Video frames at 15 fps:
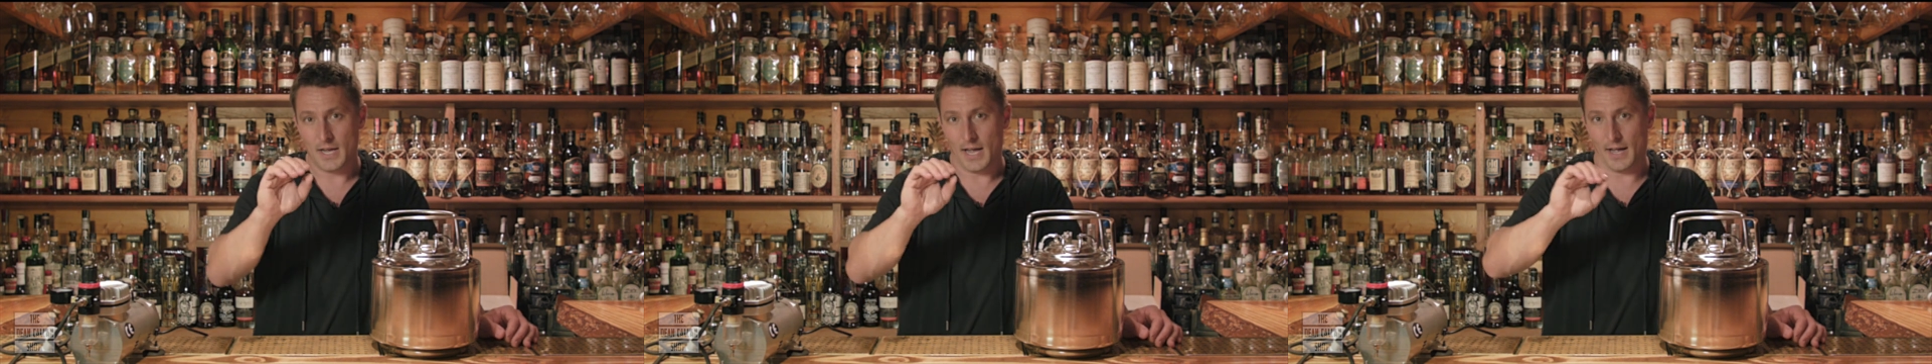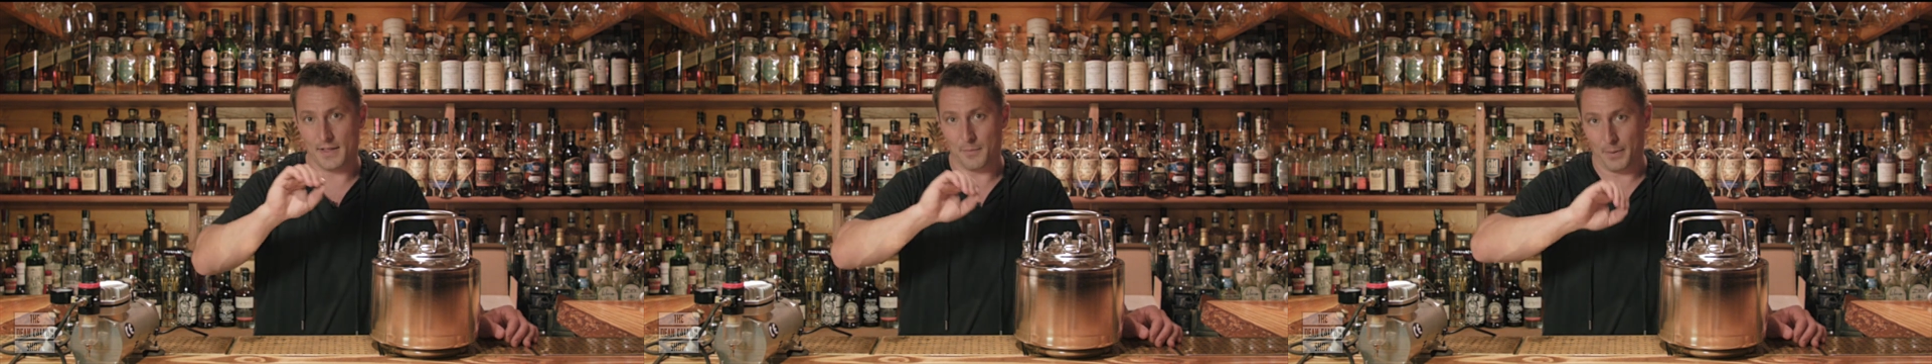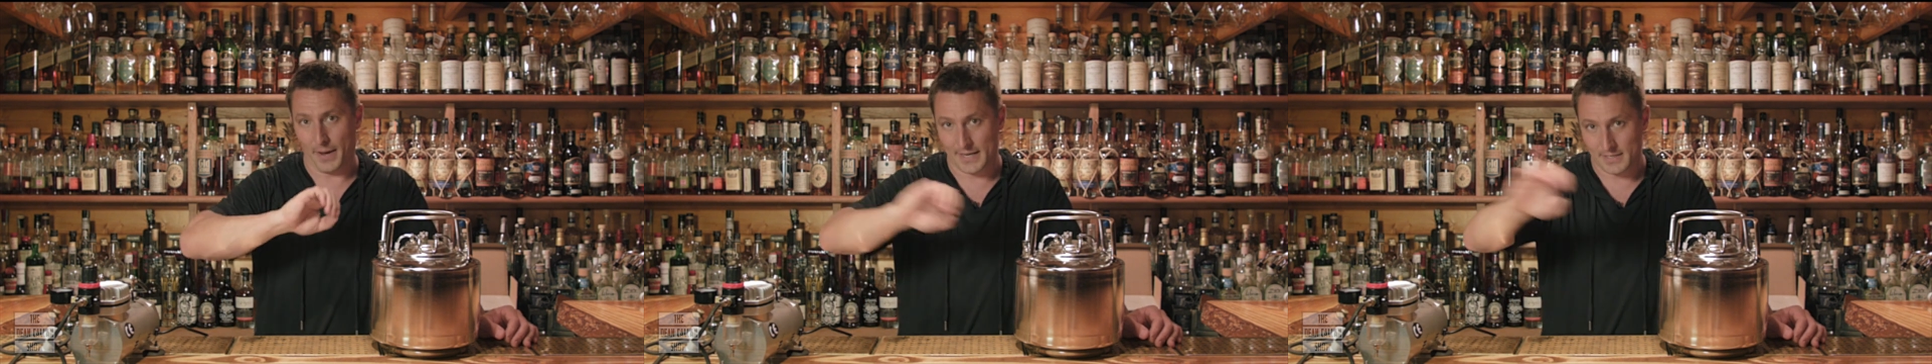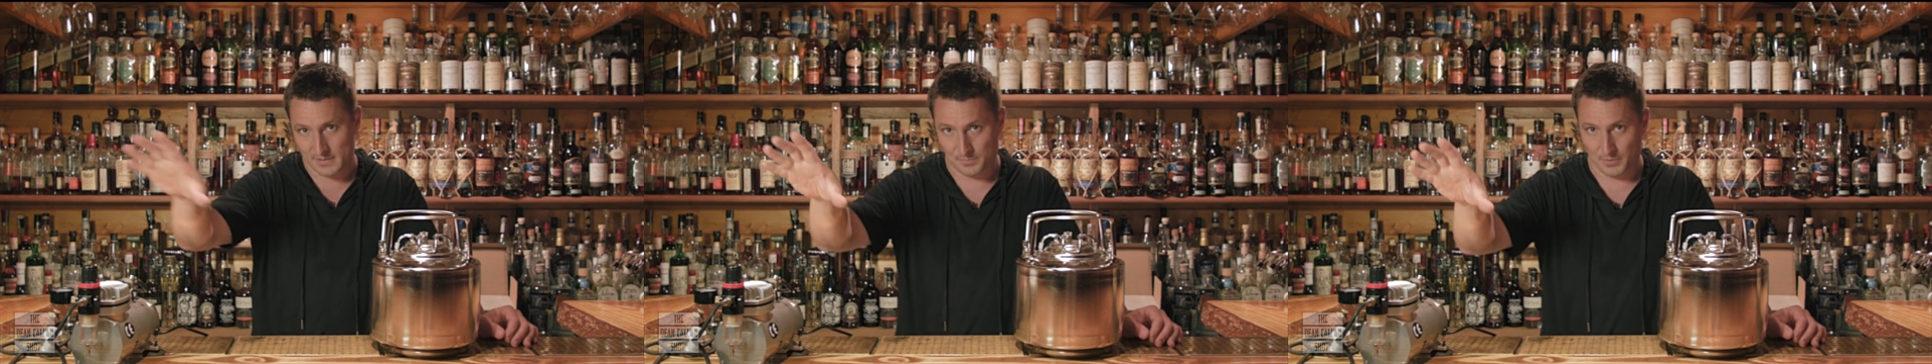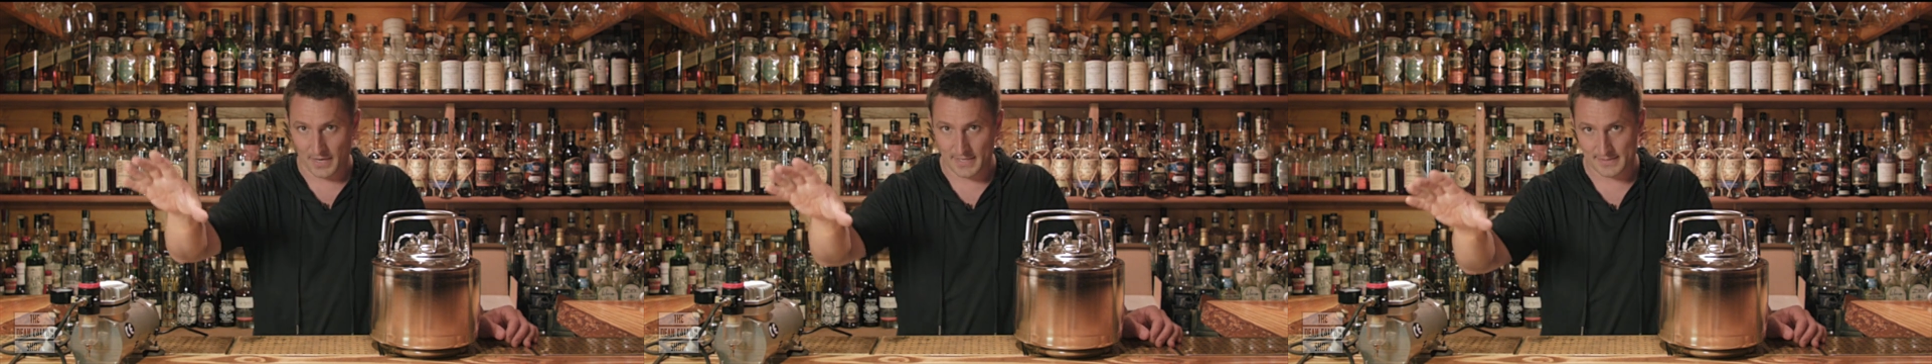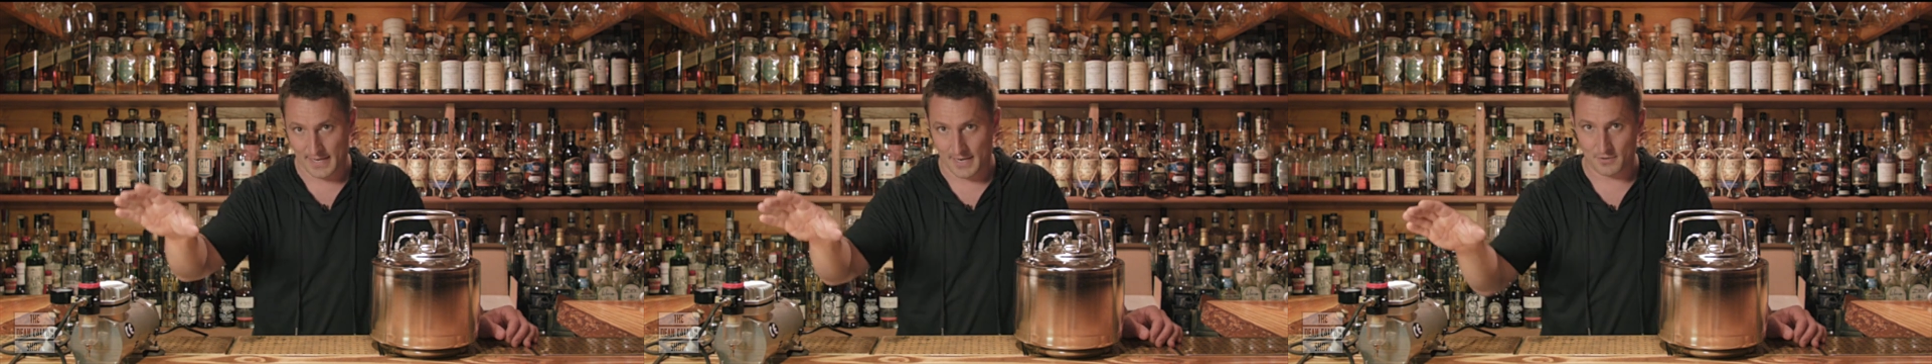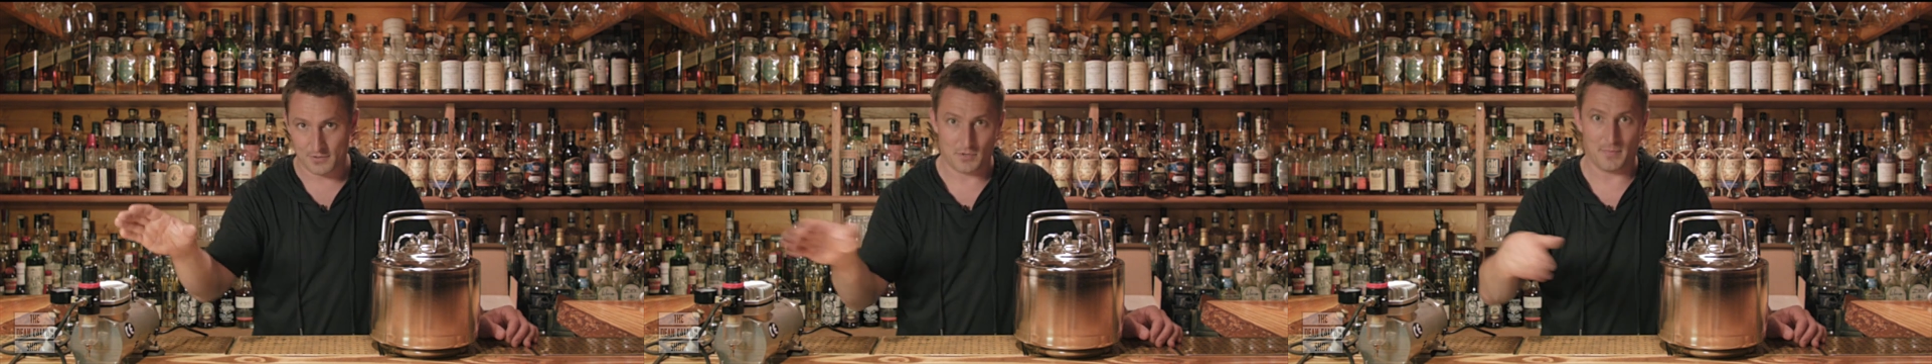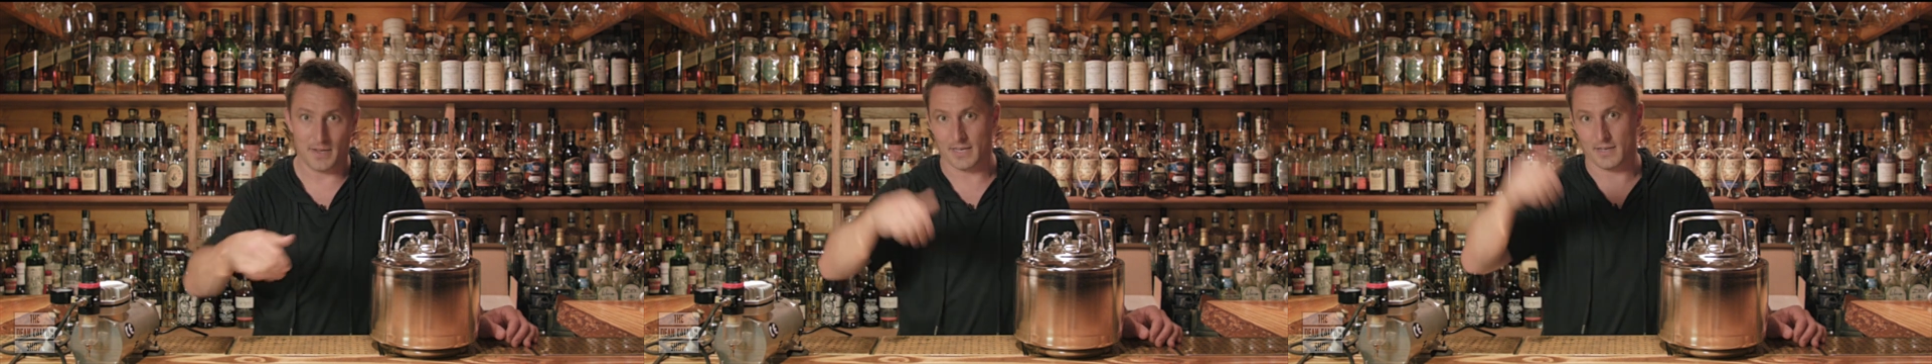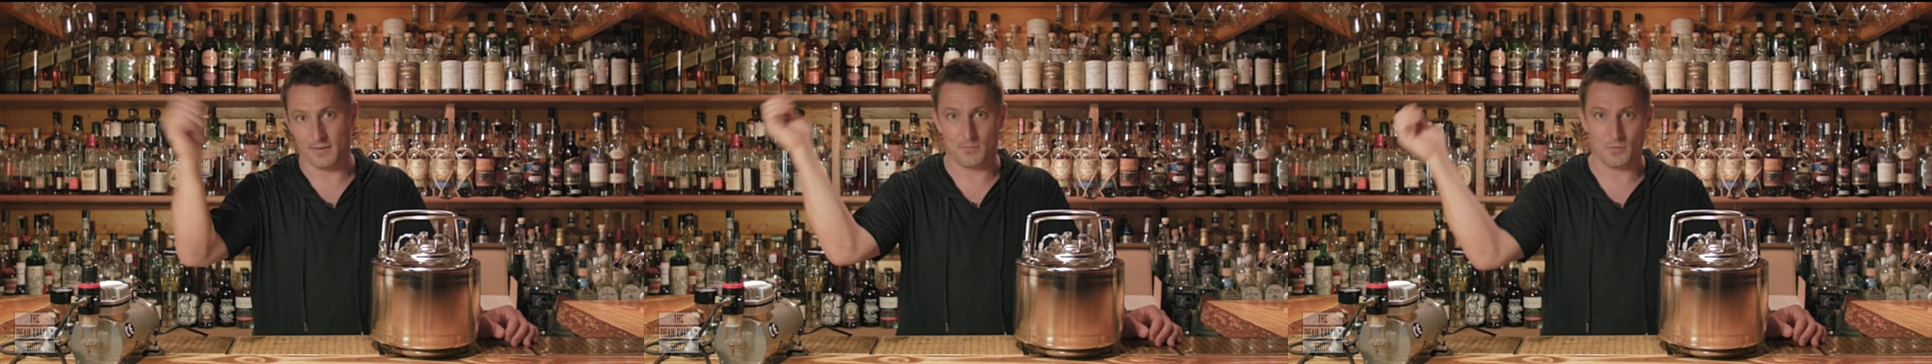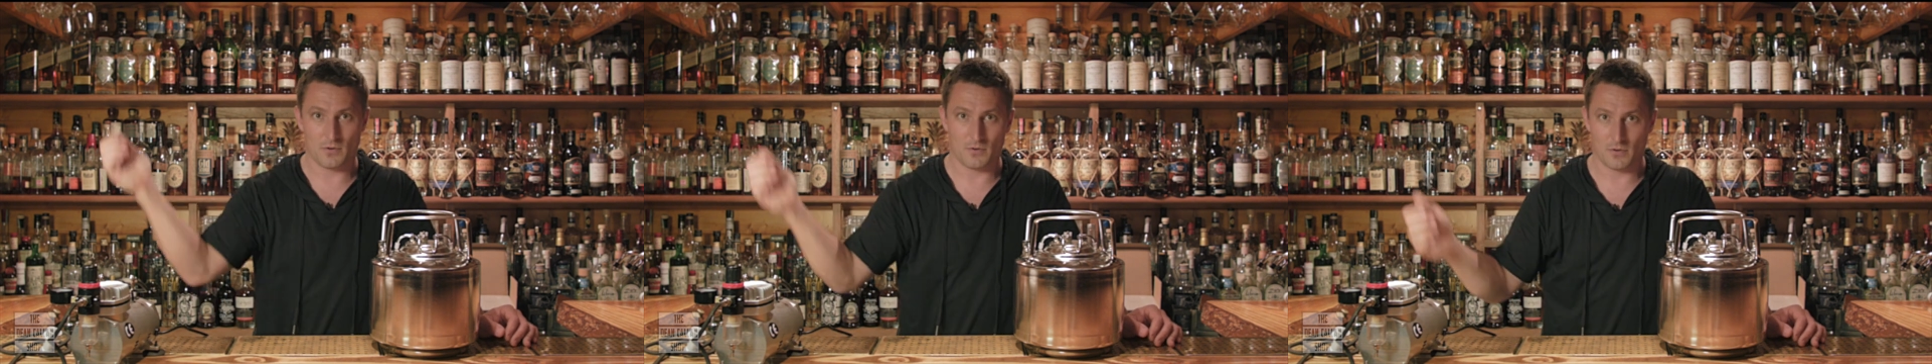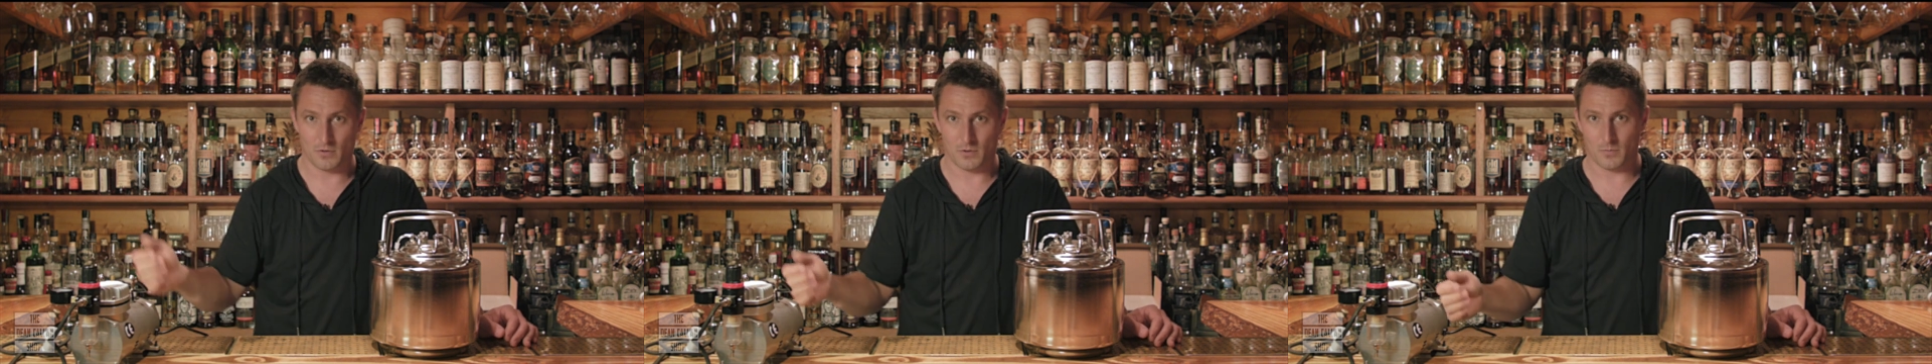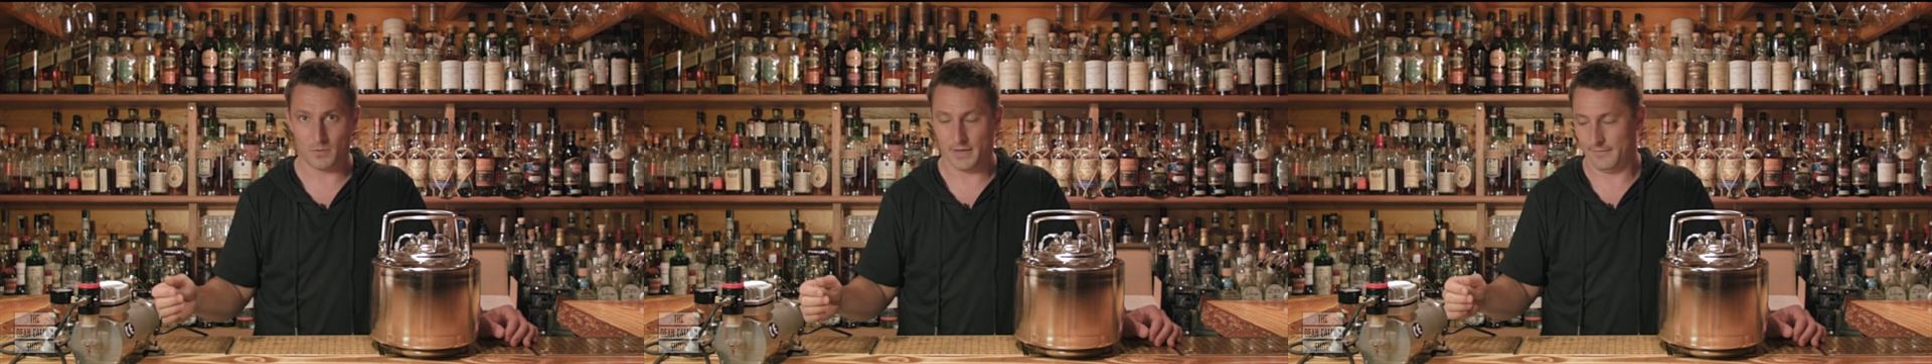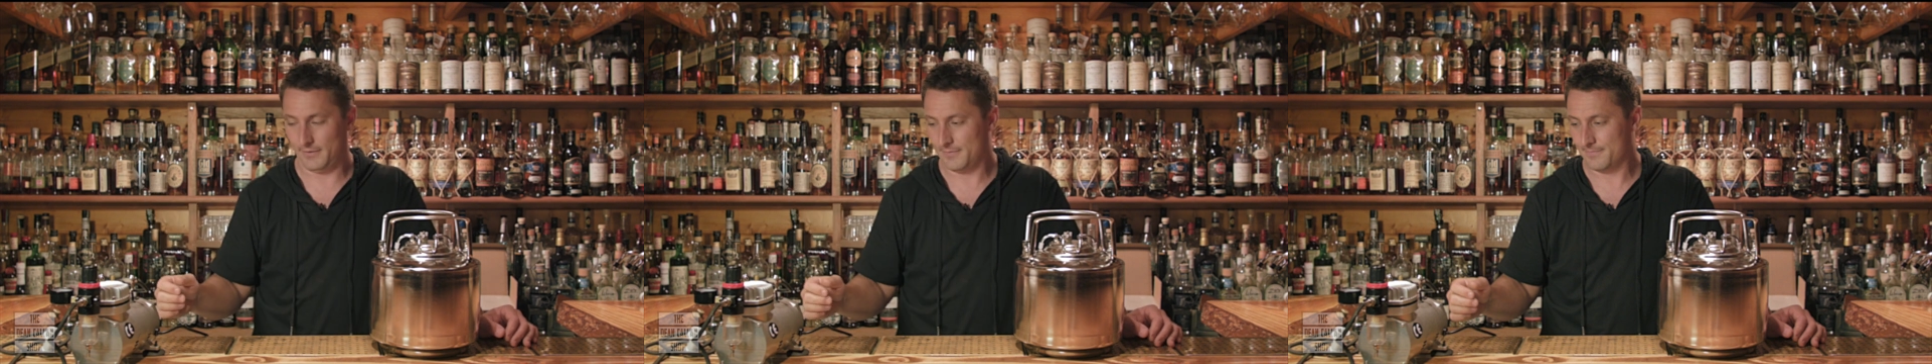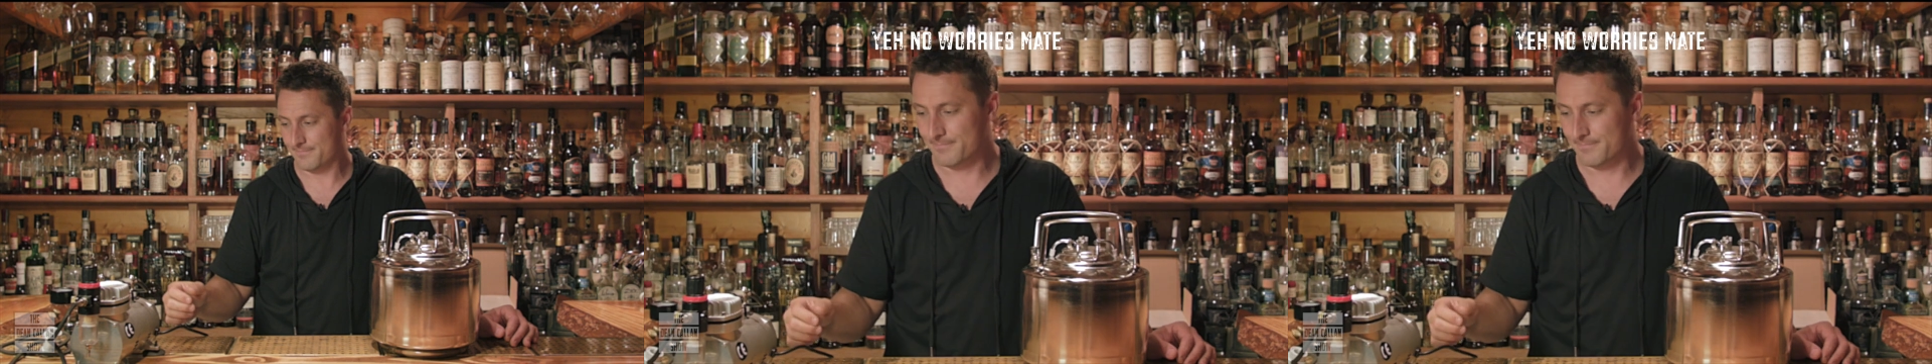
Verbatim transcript: and the paint sprays out and you make a mural or whatever.